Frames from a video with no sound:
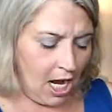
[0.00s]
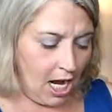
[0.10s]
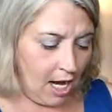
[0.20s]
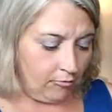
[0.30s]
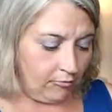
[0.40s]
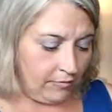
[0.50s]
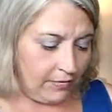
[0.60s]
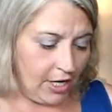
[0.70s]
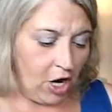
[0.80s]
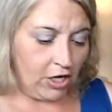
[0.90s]

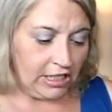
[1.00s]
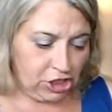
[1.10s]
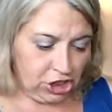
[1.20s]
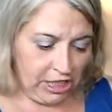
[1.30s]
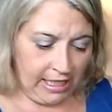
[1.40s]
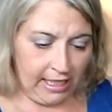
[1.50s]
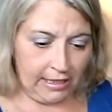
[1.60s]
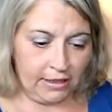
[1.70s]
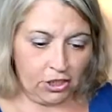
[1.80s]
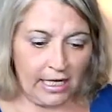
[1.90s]
They are a
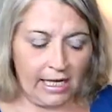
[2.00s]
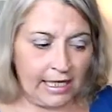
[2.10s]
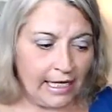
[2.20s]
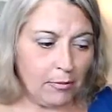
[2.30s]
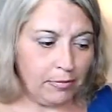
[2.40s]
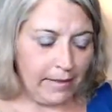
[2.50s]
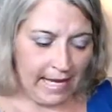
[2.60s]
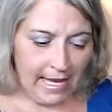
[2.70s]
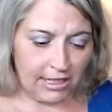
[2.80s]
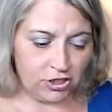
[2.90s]
jean. They're not like a
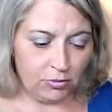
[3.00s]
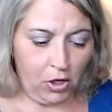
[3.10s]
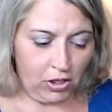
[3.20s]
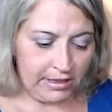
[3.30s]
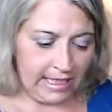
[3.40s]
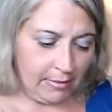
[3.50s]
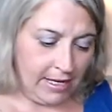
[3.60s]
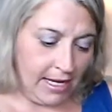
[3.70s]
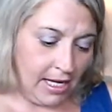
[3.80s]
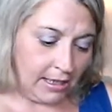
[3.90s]
pant or ponte
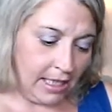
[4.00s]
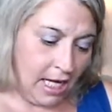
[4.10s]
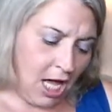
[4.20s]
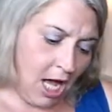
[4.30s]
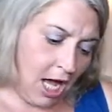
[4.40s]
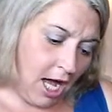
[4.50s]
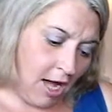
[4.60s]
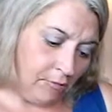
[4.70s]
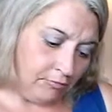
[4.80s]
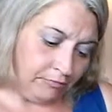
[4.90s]
pant.
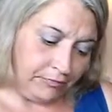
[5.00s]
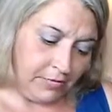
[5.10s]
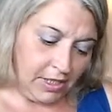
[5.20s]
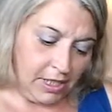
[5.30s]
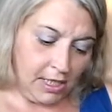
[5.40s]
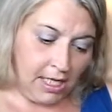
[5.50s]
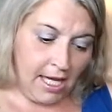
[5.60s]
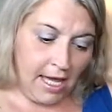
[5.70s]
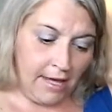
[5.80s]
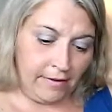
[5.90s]
And
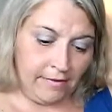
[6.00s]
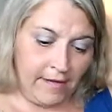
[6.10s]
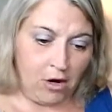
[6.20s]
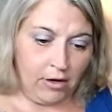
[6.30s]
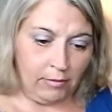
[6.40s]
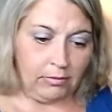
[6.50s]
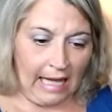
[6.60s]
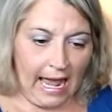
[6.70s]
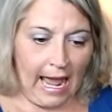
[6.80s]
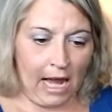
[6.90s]
they are in
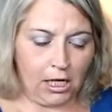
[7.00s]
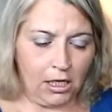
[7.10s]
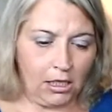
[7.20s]
black.